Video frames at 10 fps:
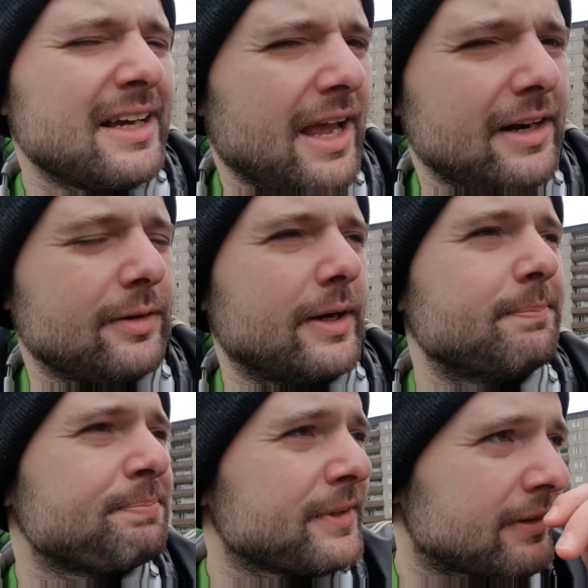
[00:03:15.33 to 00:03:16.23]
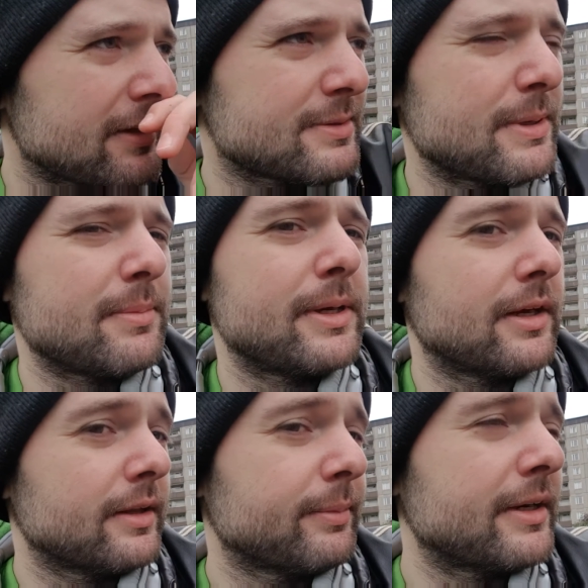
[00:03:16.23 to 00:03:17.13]
Anyway, that's me being
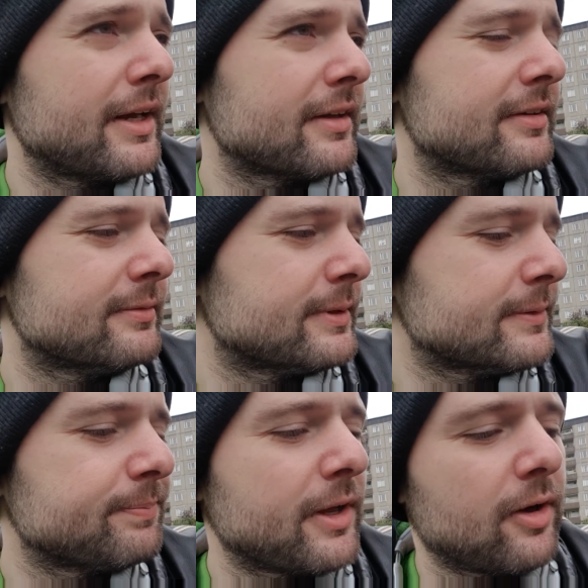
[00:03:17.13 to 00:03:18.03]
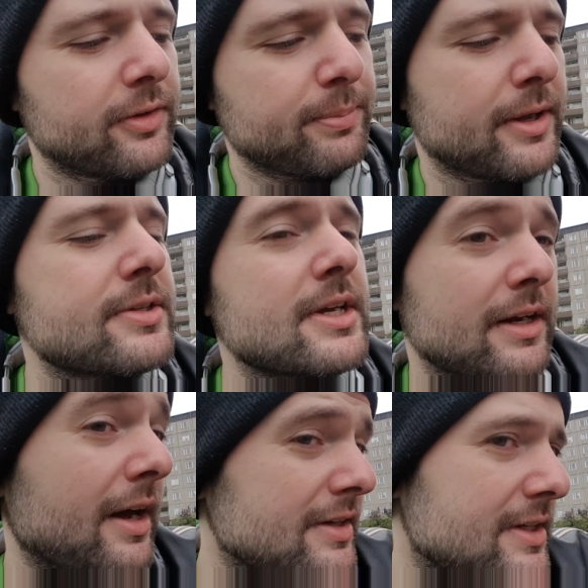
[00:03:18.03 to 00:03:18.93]
a little bit negative, but on the plus
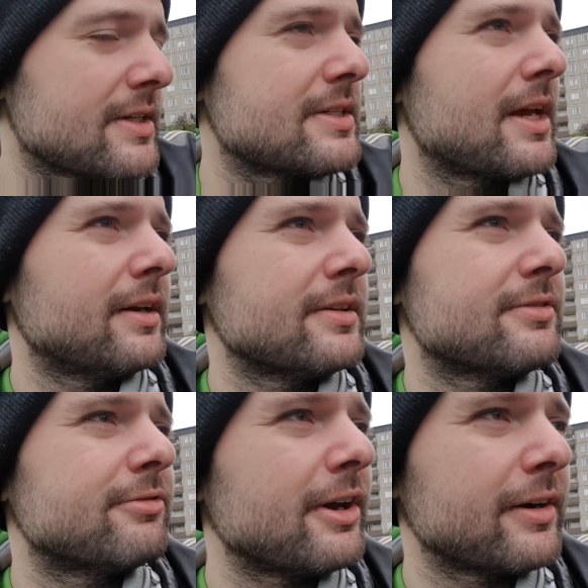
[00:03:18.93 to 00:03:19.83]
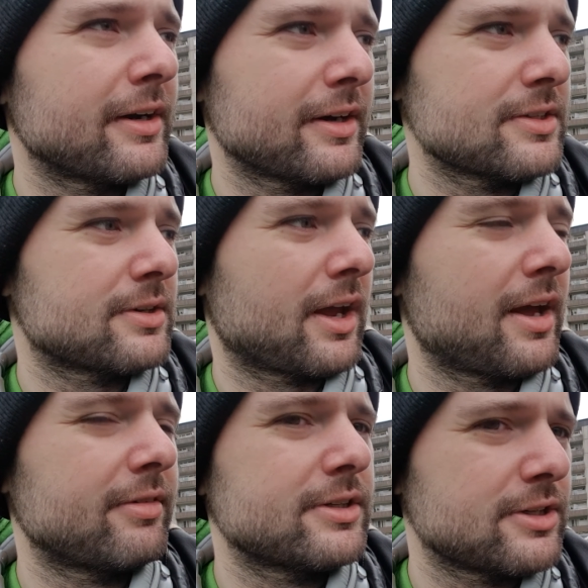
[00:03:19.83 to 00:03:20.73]
side, as I said, it's very nice to
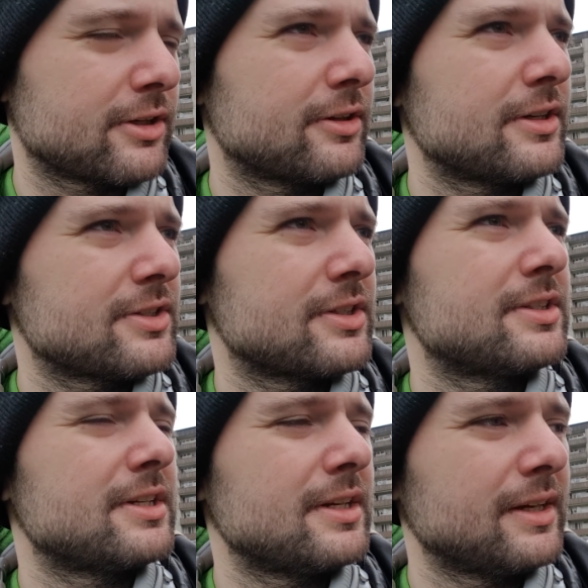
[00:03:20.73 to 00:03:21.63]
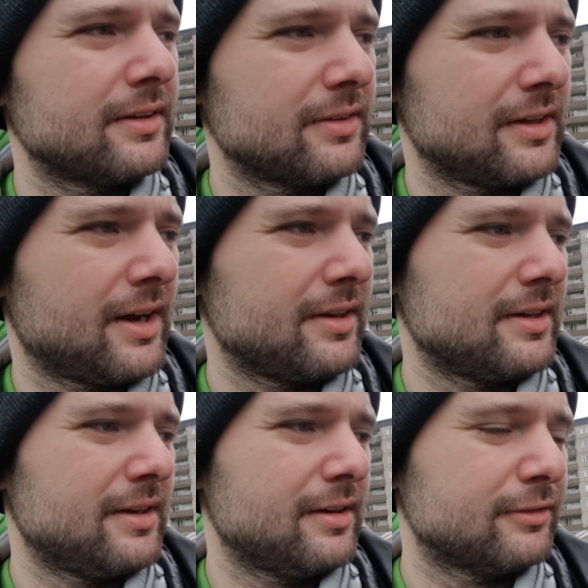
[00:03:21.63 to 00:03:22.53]
have asynchronicity and the
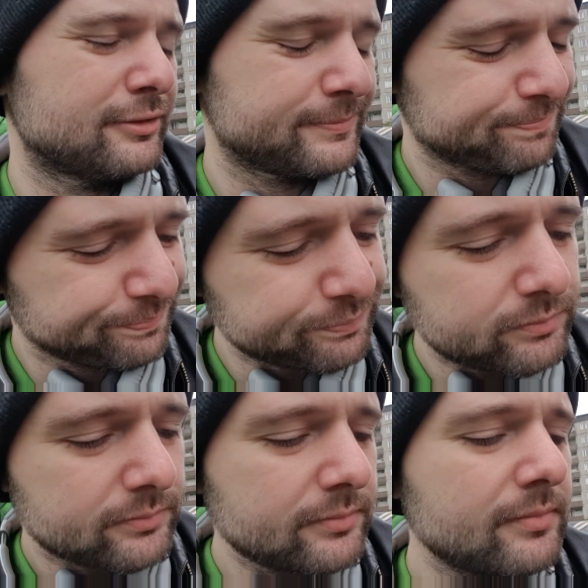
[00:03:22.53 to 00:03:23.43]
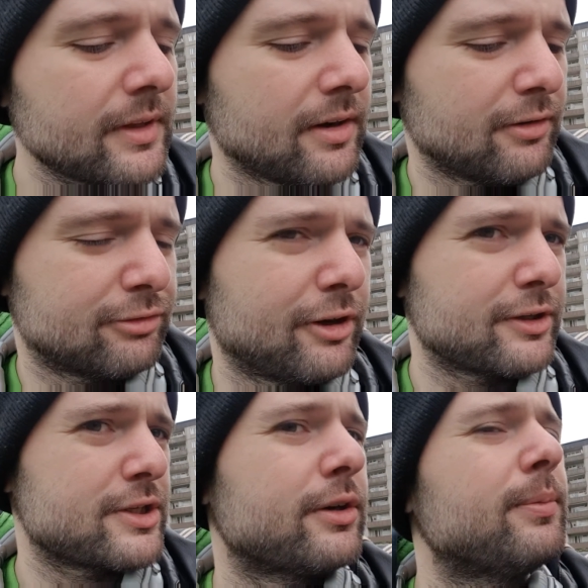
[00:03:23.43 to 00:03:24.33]
idea of of
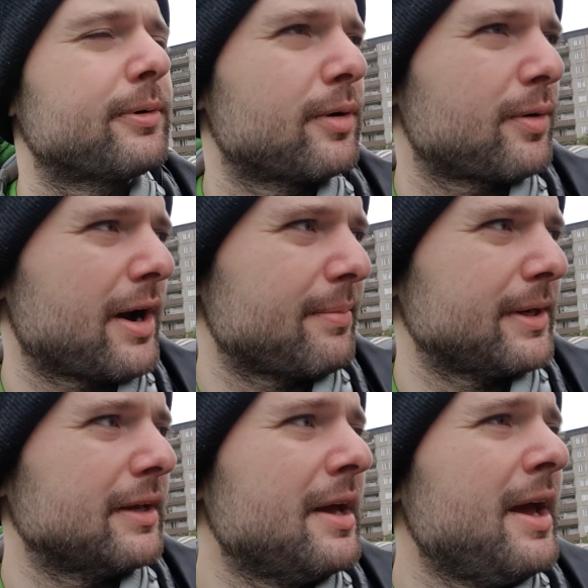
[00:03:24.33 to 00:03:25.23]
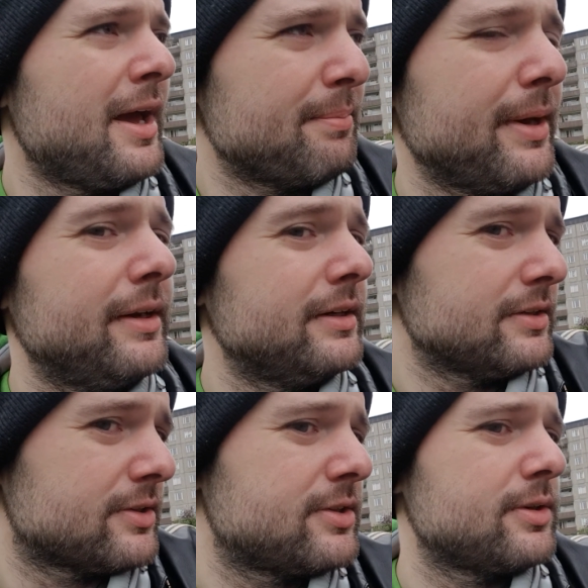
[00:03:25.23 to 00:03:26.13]
functional programming embedded
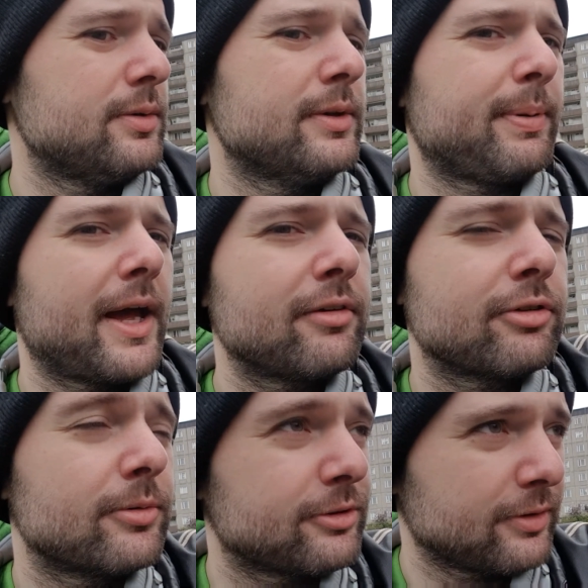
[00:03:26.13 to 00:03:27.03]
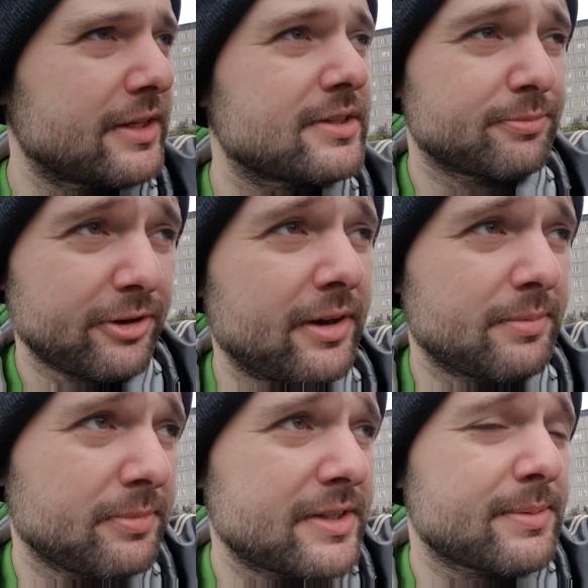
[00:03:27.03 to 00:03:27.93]
into the platform. So that's a
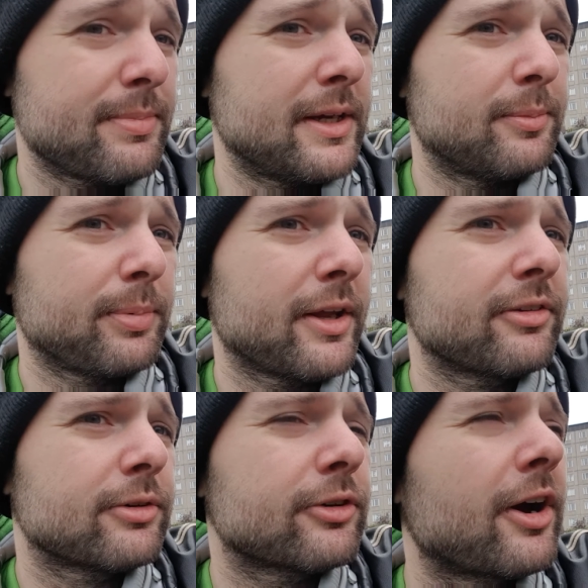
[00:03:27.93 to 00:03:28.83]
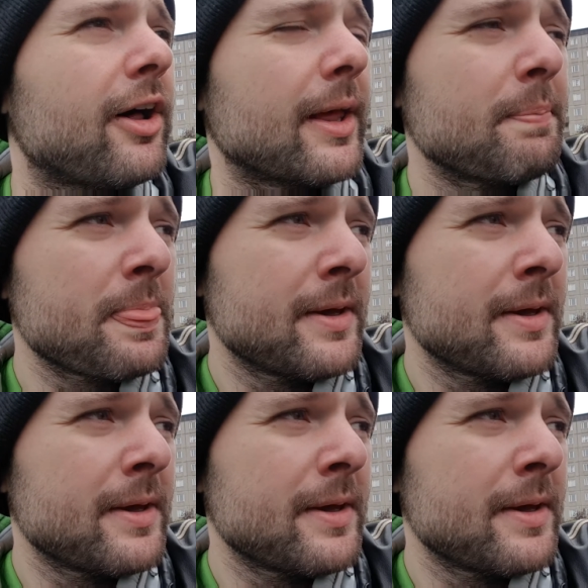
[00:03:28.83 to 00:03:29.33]
that's a big plus for Scala.